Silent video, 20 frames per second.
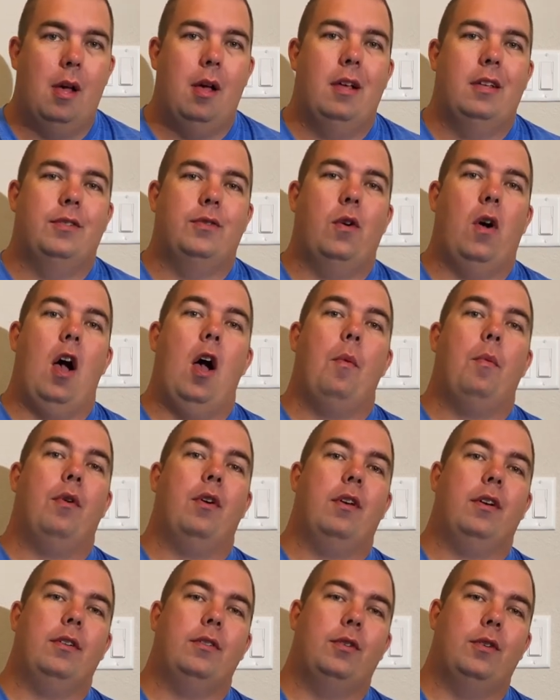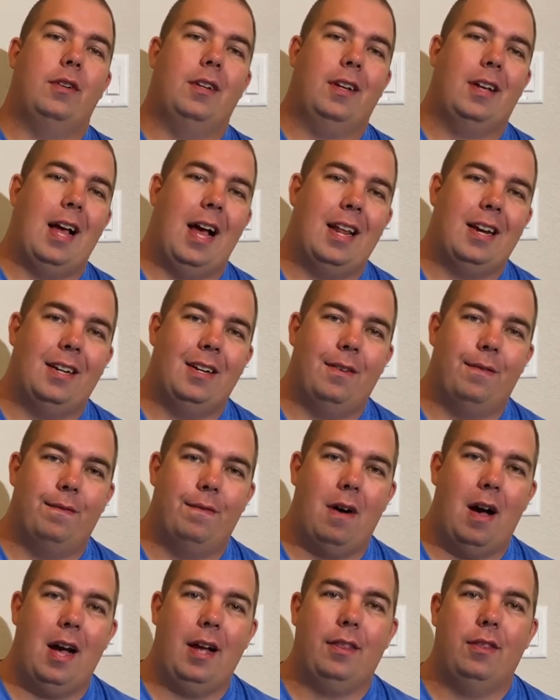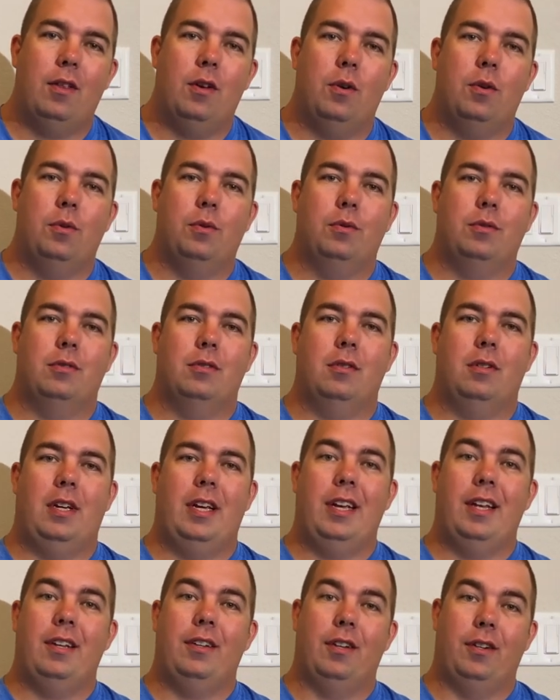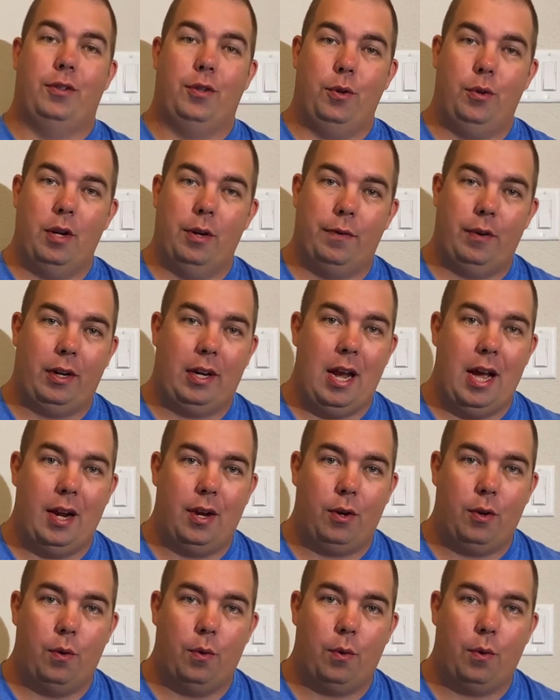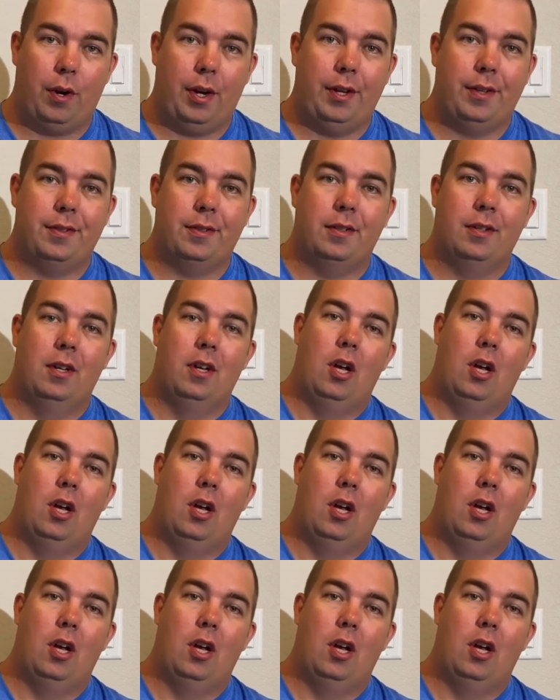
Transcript: so I'm going to kind of divide those into two different categories,